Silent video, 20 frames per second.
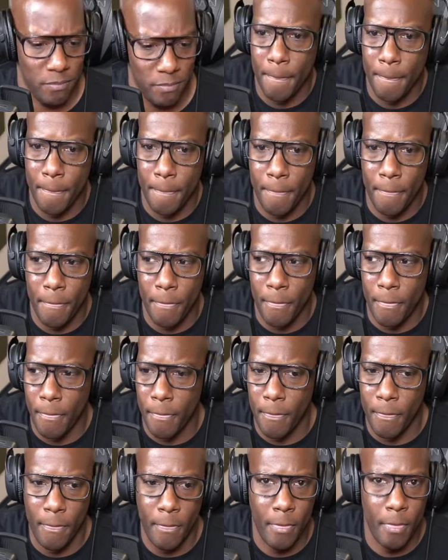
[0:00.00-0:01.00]

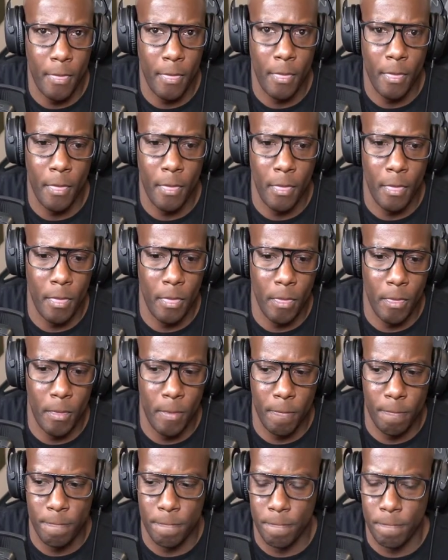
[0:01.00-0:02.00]

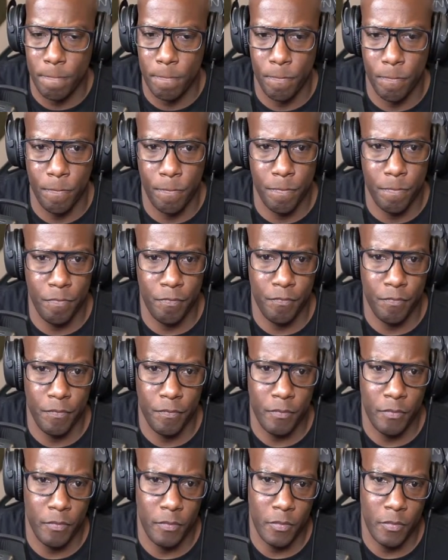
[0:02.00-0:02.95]
Nothing is said.